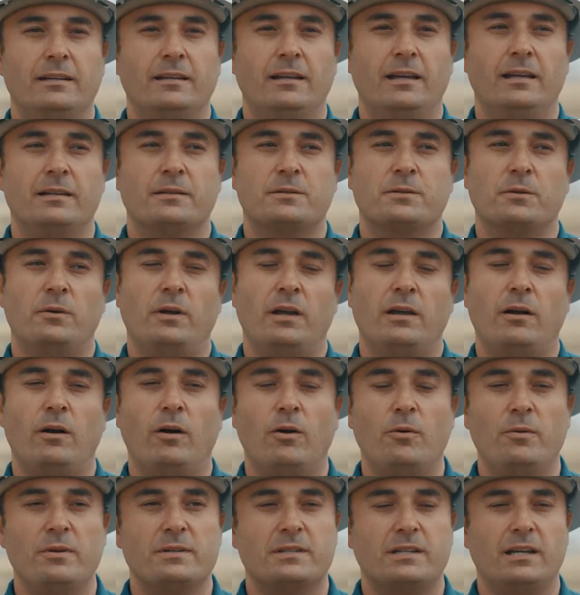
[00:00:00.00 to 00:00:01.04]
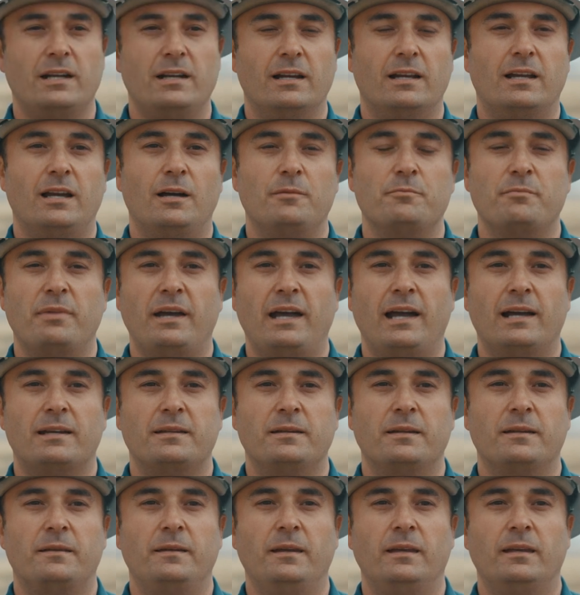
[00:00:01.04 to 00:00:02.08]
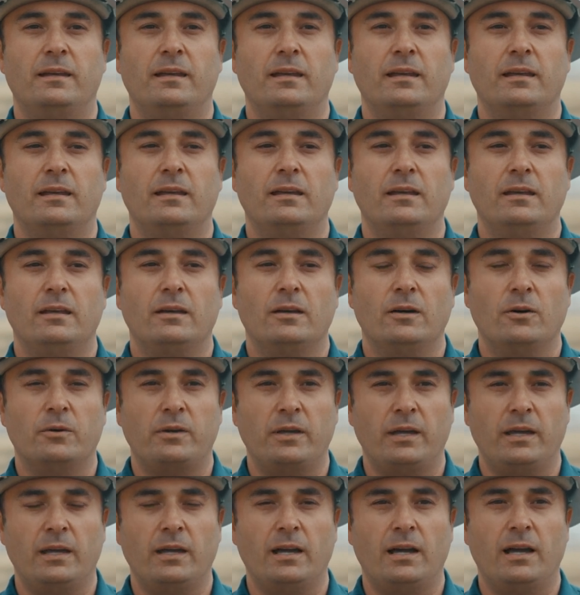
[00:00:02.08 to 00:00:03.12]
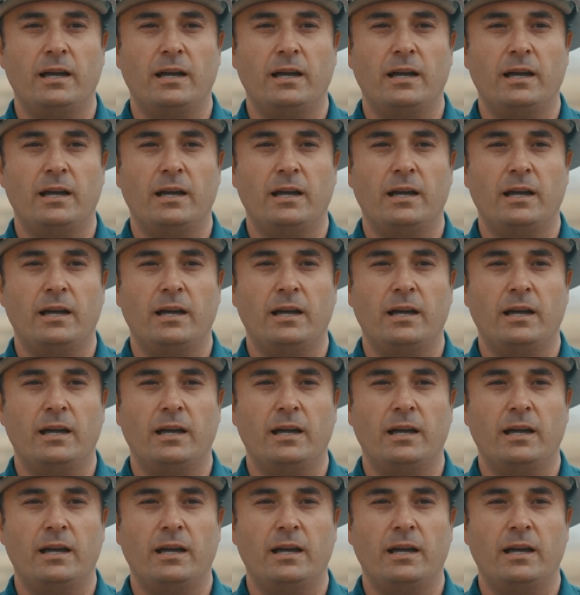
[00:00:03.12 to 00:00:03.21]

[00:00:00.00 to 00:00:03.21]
And so I always kind of come back to thinking, okay,